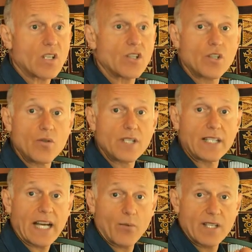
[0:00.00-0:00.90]
using
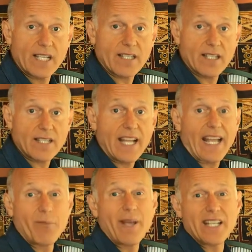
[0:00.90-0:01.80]
that resistance
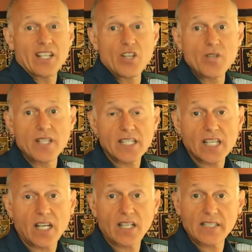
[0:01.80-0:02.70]
and basically using the
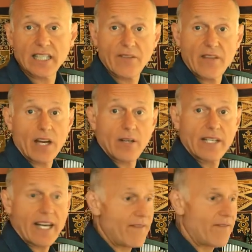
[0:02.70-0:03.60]
tongue to give
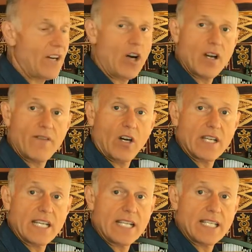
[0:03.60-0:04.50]
that very, very
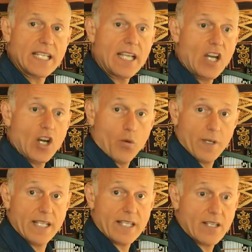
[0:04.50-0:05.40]
easy
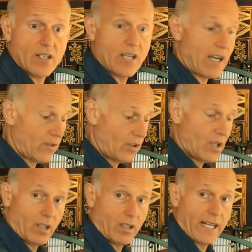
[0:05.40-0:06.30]
resistance to have a
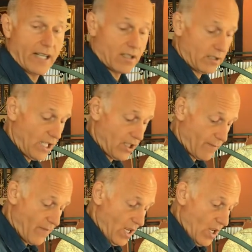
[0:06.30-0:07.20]
longer exhalation.
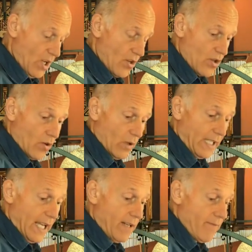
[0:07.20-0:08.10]
So
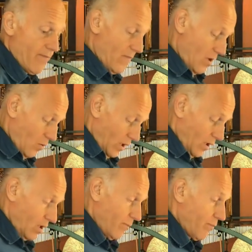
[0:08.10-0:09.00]
again, we're going
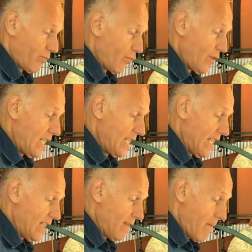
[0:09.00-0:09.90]
to breathe
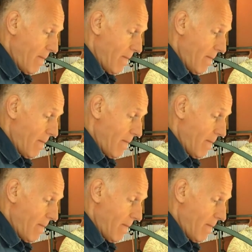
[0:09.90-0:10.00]
in.